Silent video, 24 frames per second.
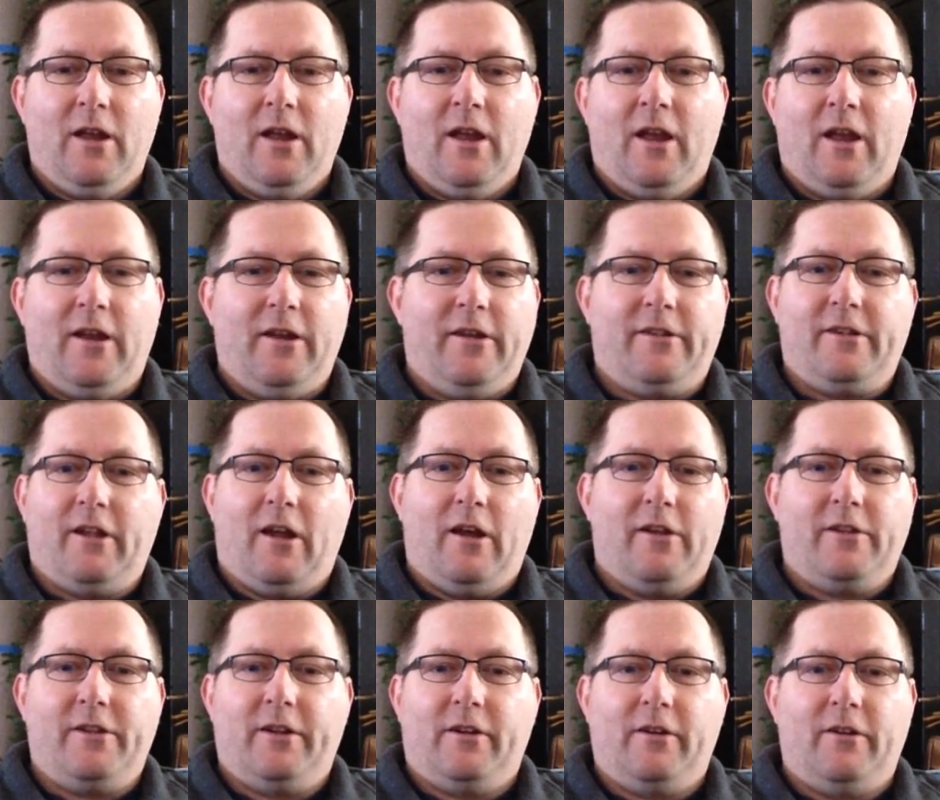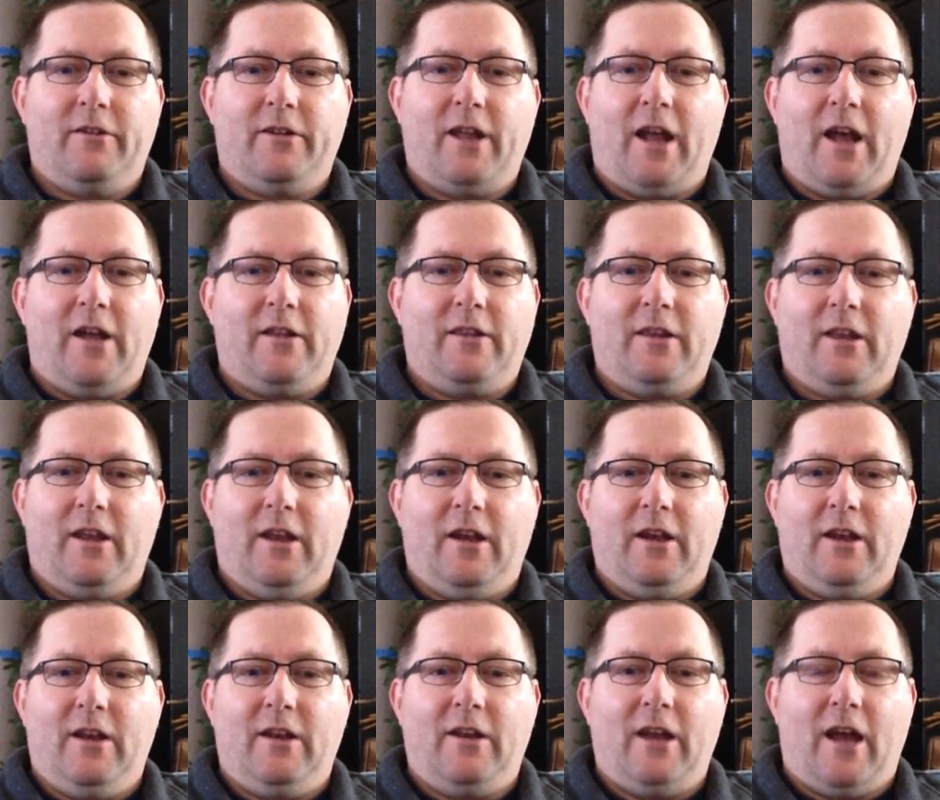And this also goes out to
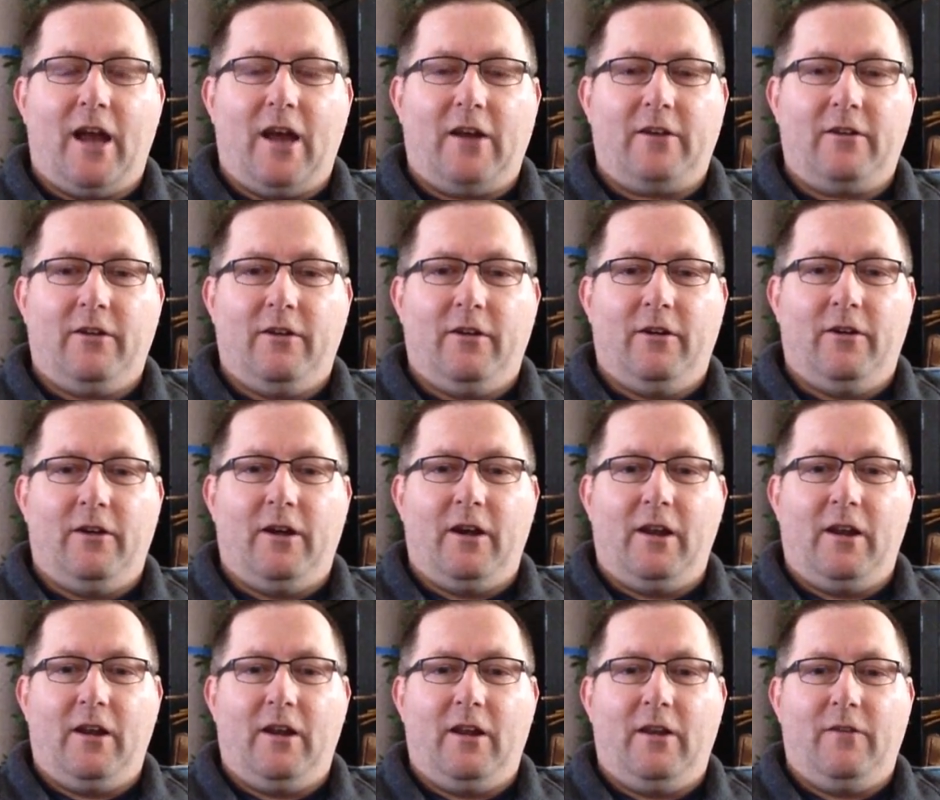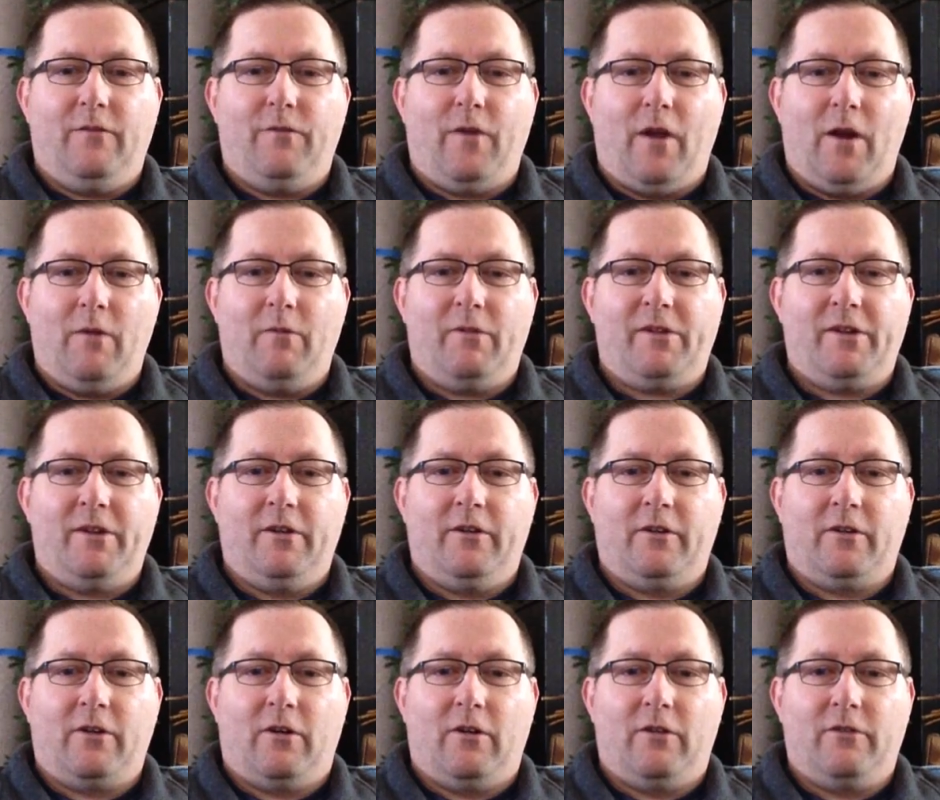any doctor or any
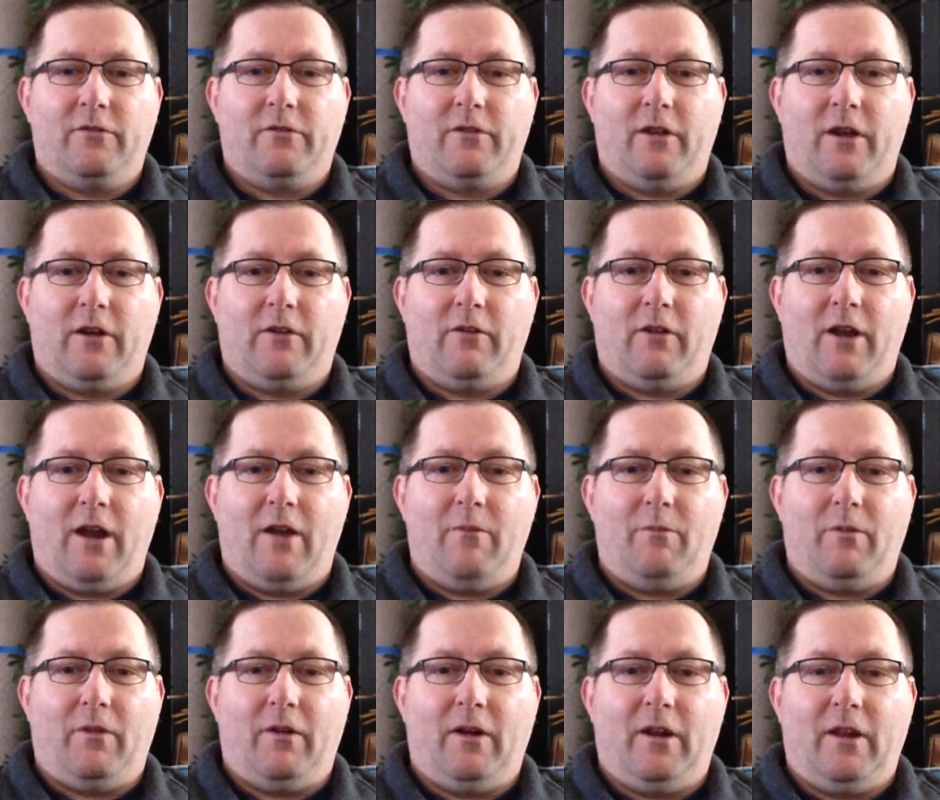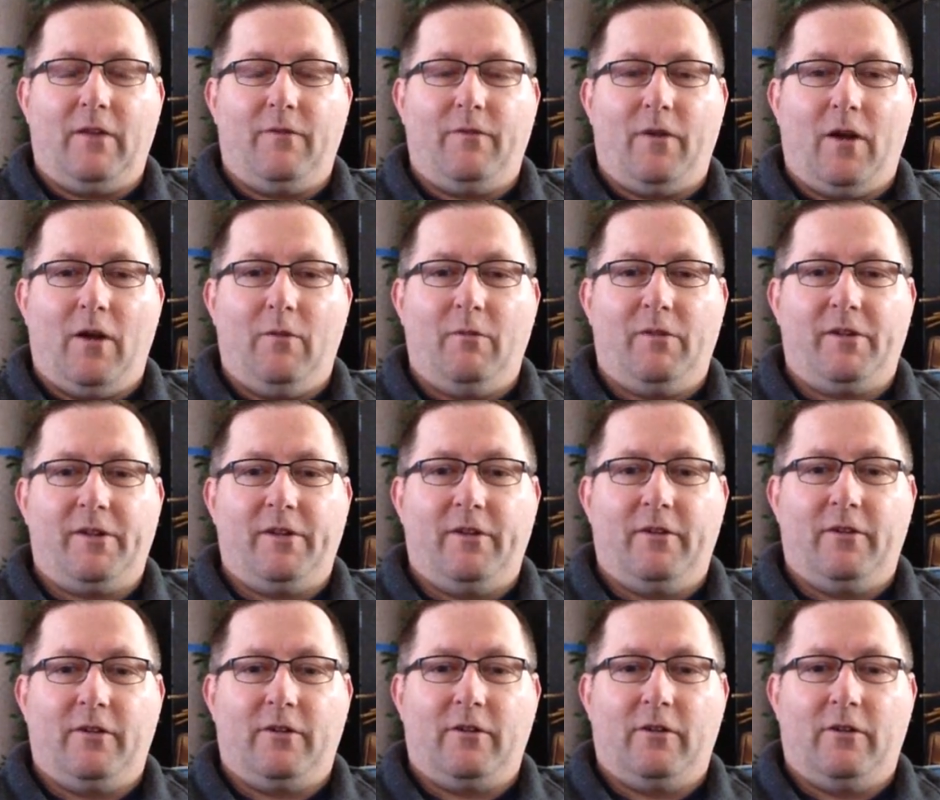pharmaceutical drug rep or any
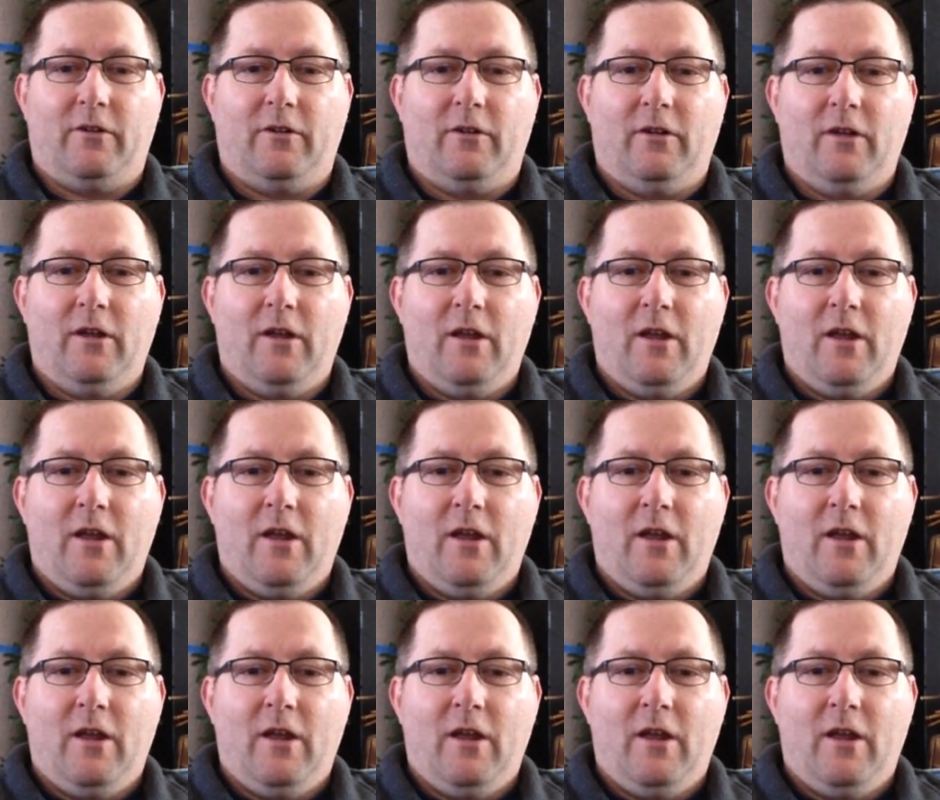pharmaceutical